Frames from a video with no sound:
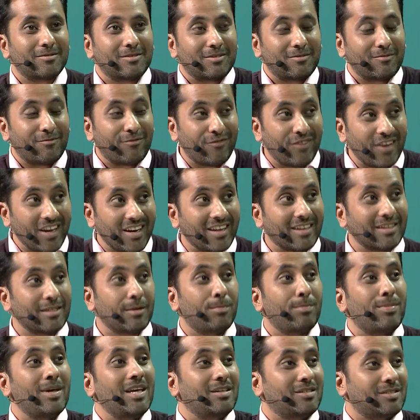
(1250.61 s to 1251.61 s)
feeding the
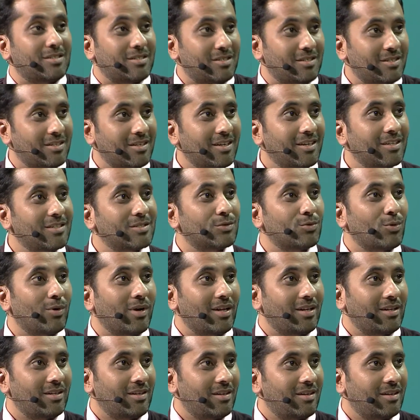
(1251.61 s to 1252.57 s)
beast as well.